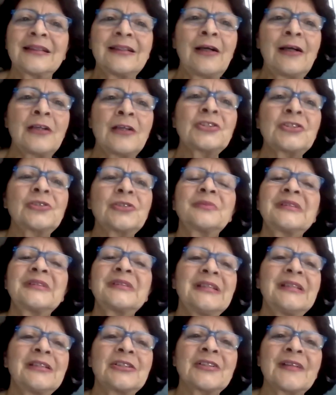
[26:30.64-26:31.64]
classroom
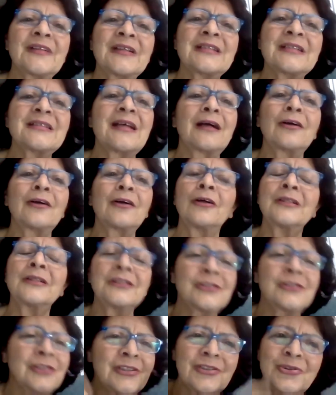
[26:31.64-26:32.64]
teacher, the
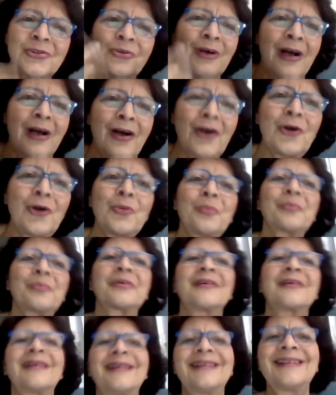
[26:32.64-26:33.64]
psychologist, who I hope
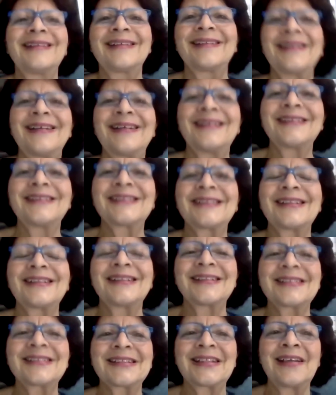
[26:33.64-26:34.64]

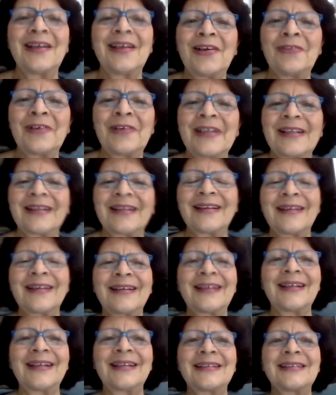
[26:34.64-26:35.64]
is
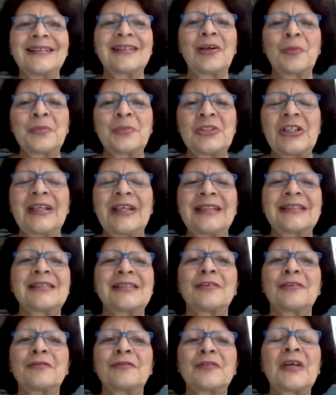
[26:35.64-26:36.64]
caring and
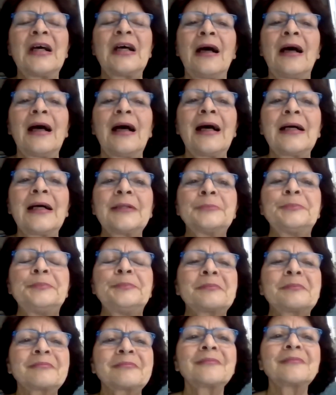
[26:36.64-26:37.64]
objective,
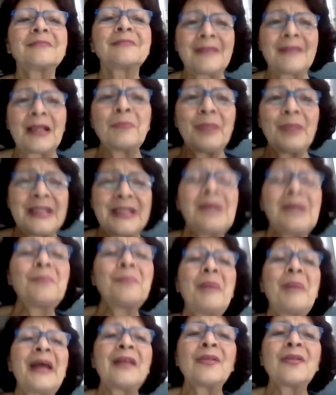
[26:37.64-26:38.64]
but
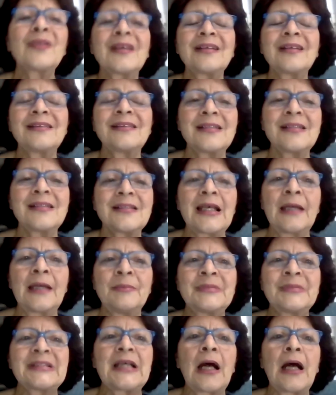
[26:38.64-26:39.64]
empathic at the
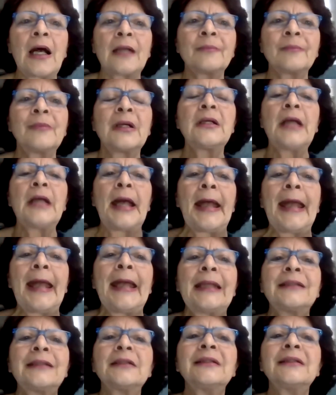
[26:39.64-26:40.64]
same time,
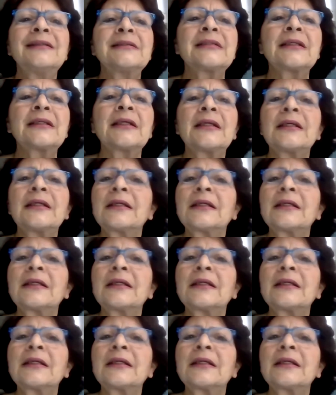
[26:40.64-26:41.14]
and